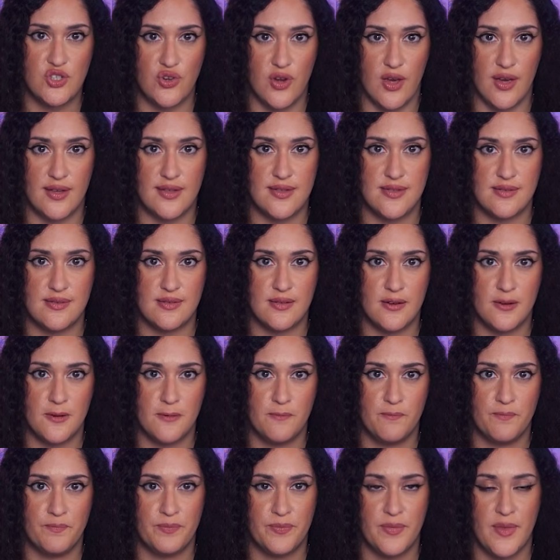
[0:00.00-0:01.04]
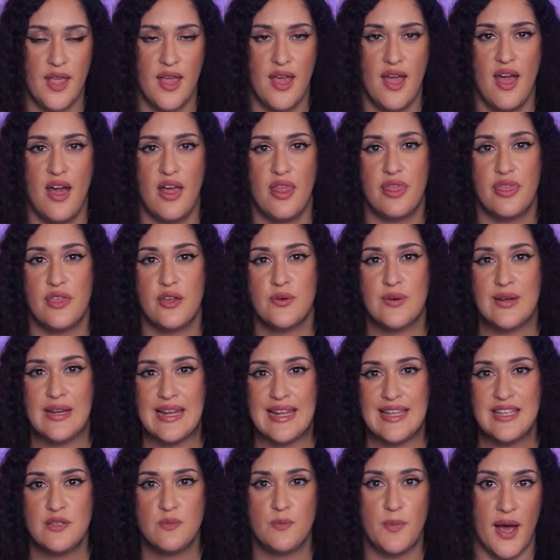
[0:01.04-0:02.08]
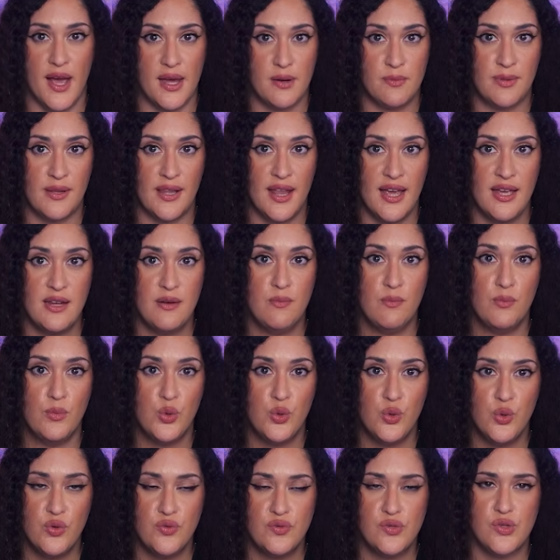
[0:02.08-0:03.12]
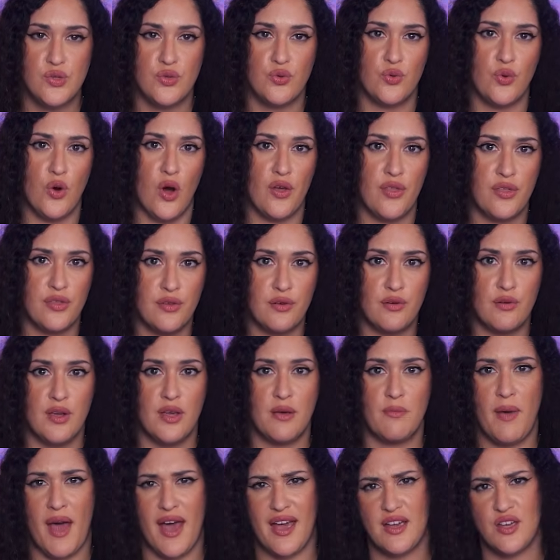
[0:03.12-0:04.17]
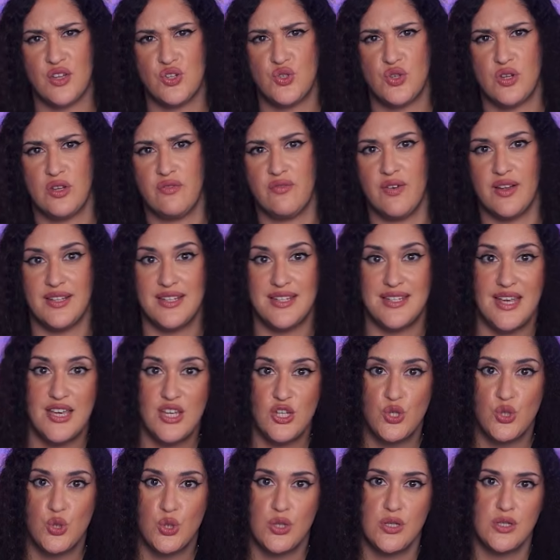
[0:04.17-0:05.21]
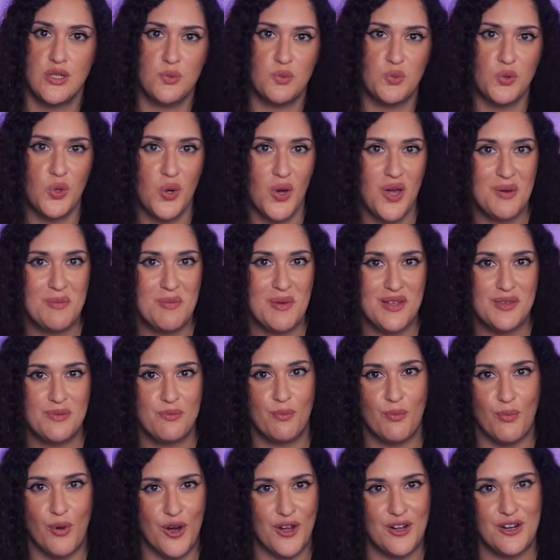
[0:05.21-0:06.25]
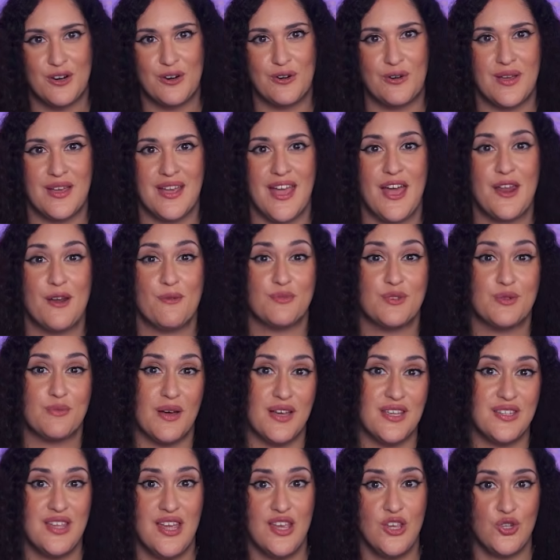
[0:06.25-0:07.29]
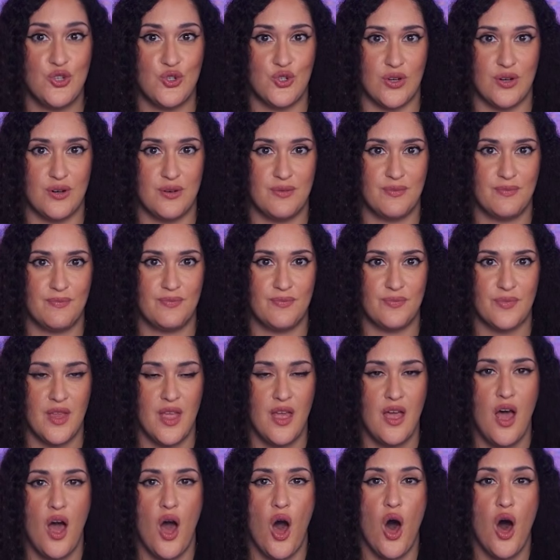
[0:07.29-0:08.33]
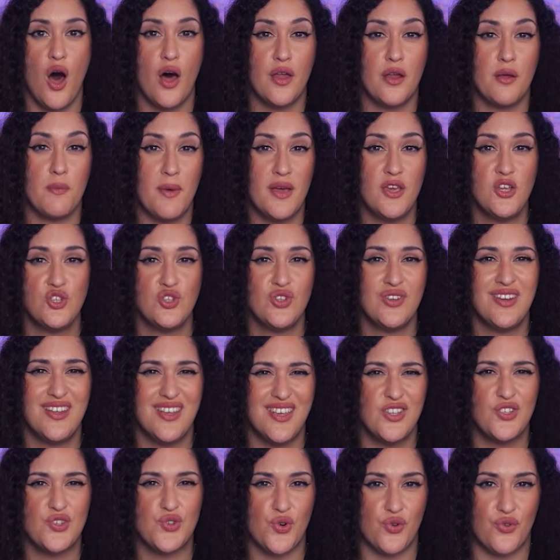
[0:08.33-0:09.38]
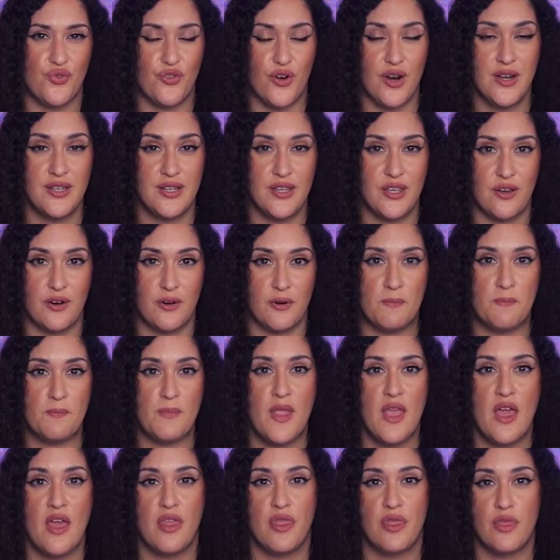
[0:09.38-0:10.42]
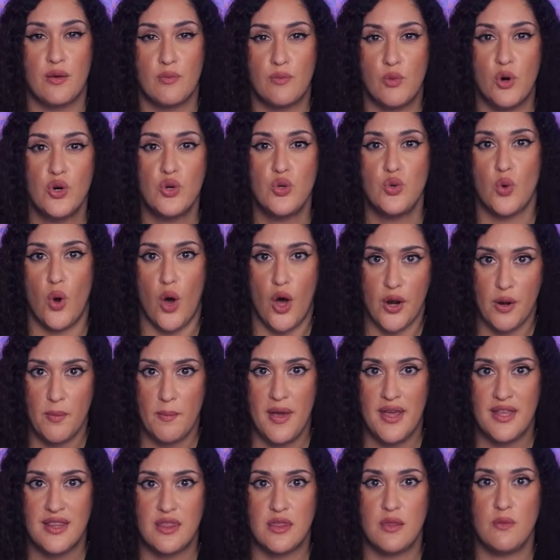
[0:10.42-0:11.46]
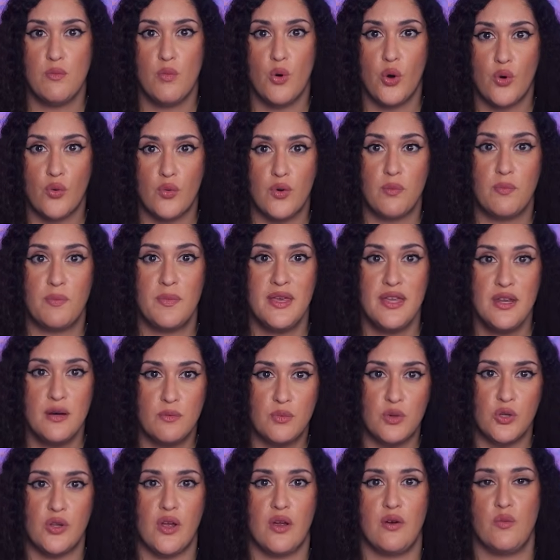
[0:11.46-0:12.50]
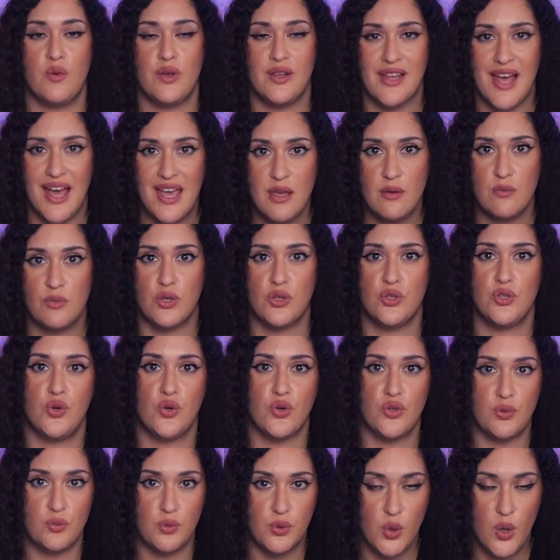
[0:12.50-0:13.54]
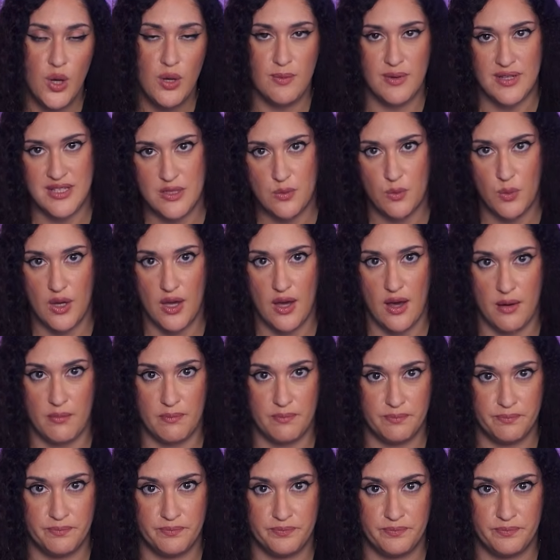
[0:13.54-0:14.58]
checks. The release pipeline moves through authoring, packaging, validation, deployment, monitoring, and optimization. Automation is your friend here. The more you automate, the more repeatable and reliable your deployments become.